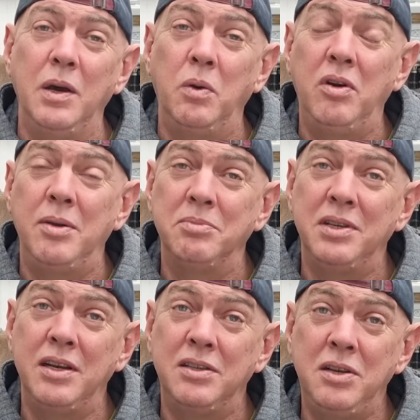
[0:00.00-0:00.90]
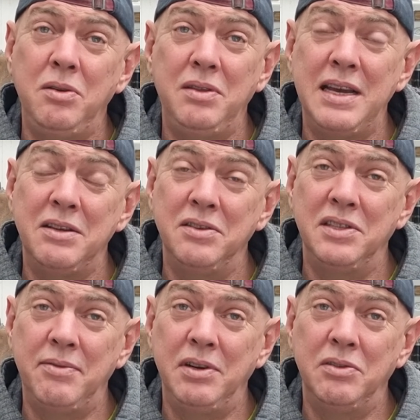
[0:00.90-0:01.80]
We're up to
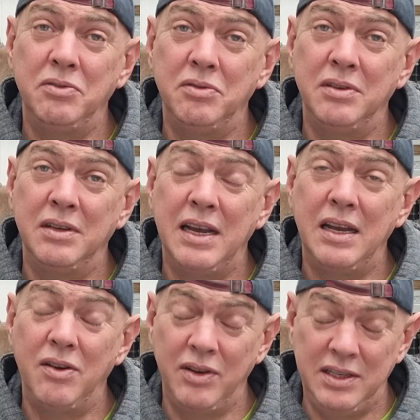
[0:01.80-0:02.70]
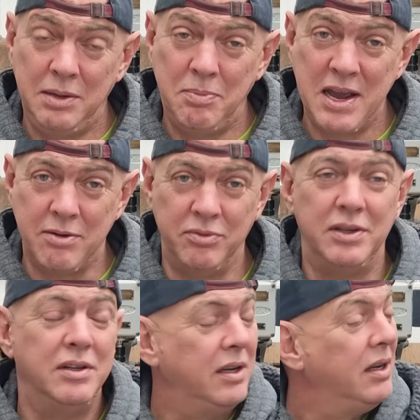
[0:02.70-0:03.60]

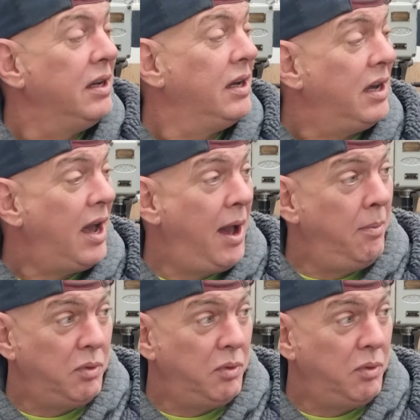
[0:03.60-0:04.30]
£2,790,